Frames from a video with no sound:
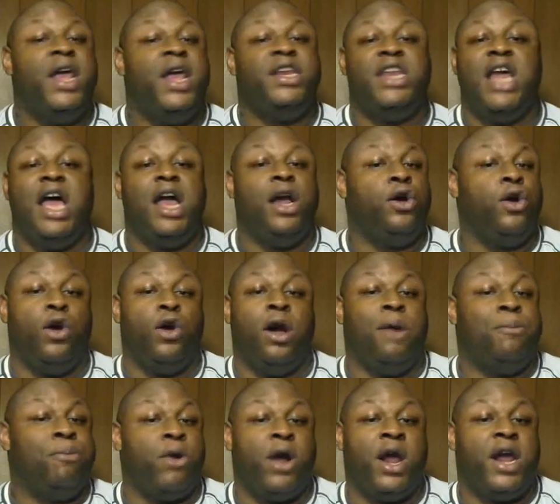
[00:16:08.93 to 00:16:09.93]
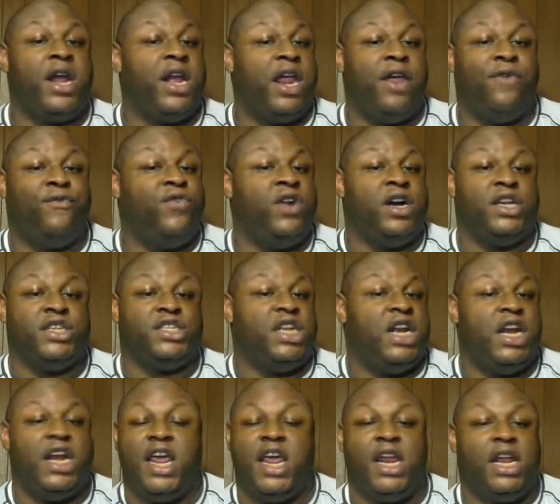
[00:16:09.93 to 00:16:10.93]
That girl brain ain't
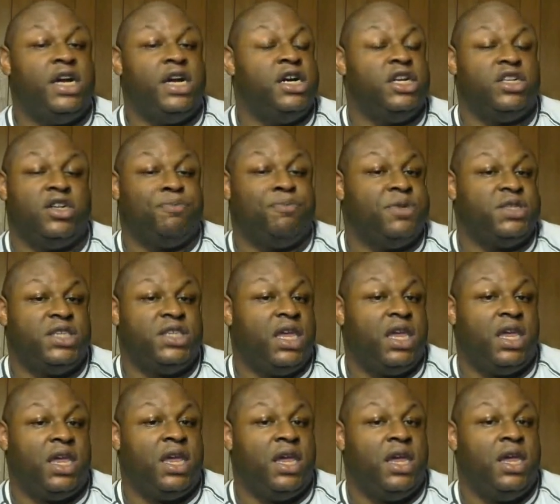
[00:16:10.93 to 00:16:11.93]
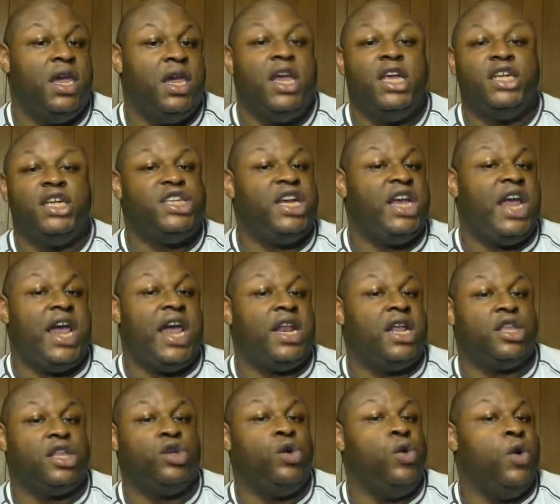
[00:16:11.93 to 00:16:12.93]
functioning at 100%. She had
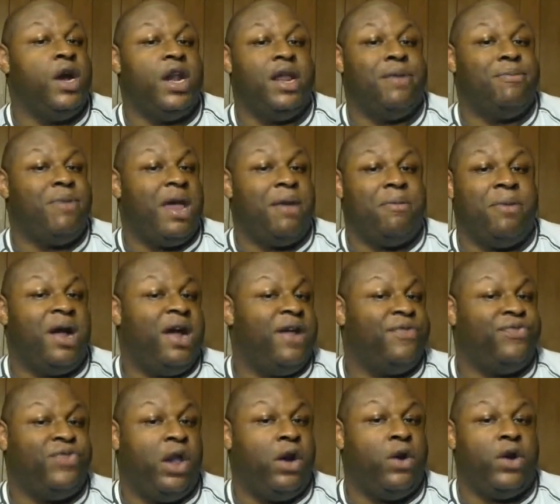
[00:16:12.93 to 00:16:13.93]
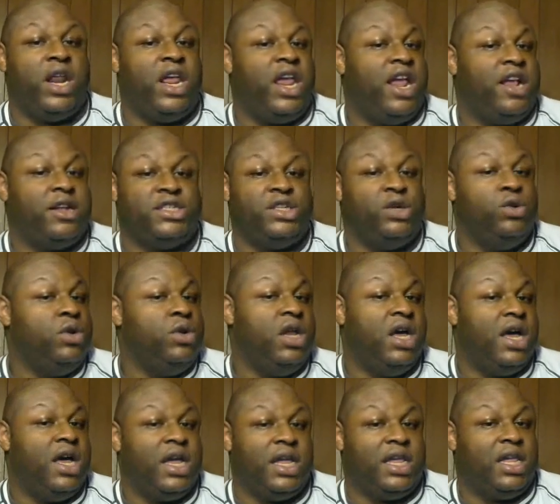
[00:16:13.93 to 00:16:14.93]
a 20, maybe a 30 if you
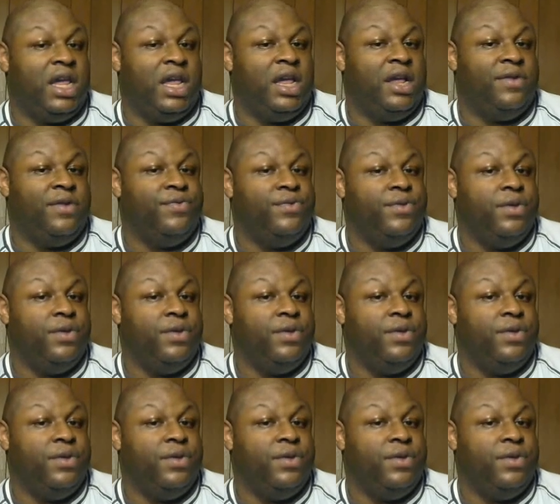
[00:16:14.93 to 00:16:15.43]
lucky.